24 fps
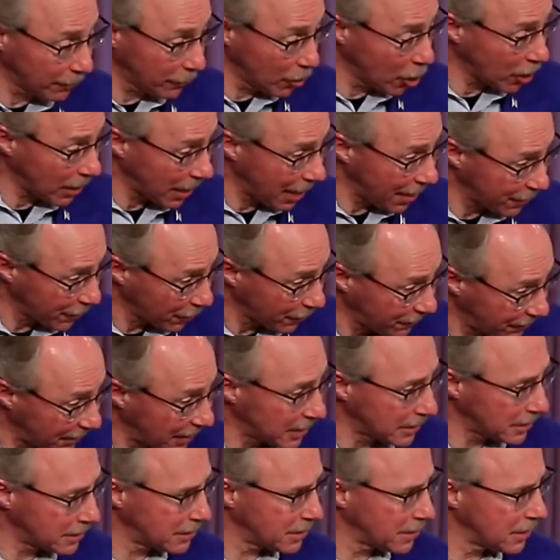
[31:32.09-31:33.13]
dumb look on their
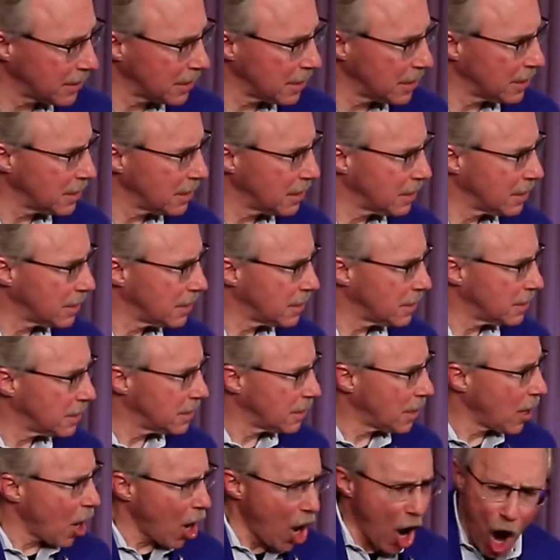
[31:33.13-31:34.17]
face.
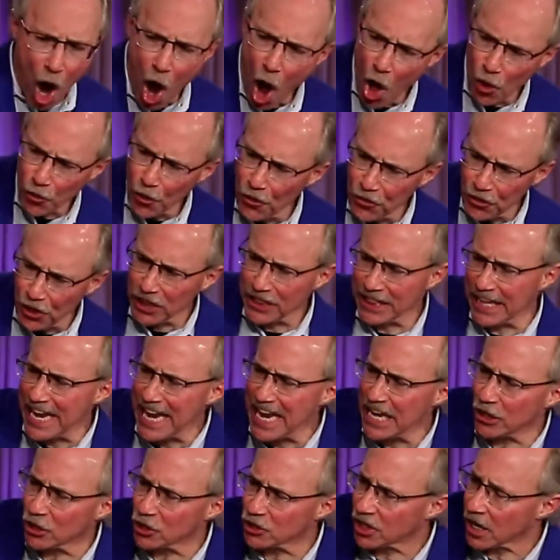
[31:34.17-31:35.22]
All of the
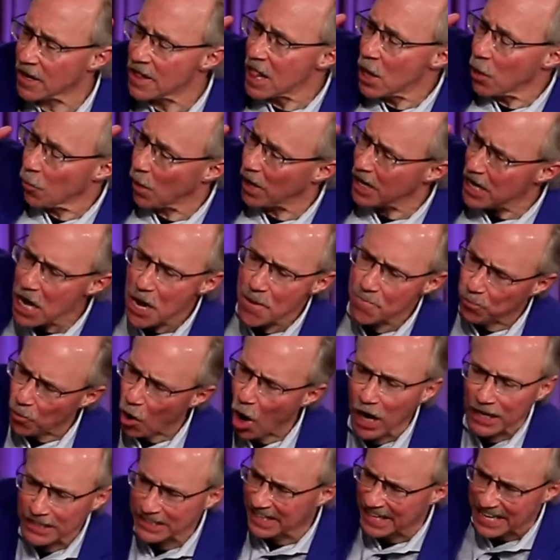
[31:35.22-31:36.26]
leaders, what he
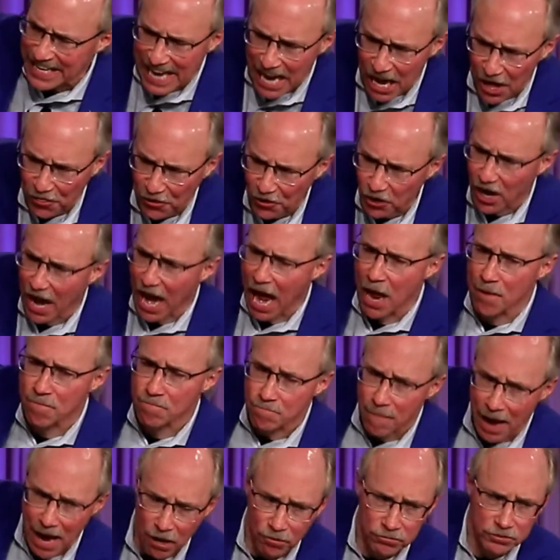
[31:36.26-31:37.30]
brought together
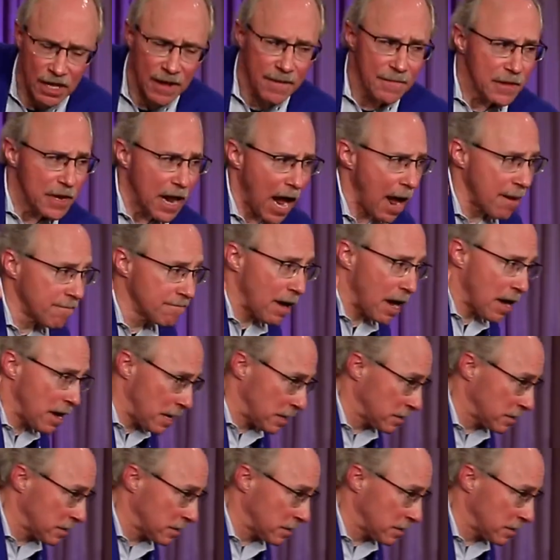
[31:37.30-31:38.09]
on Mount Mount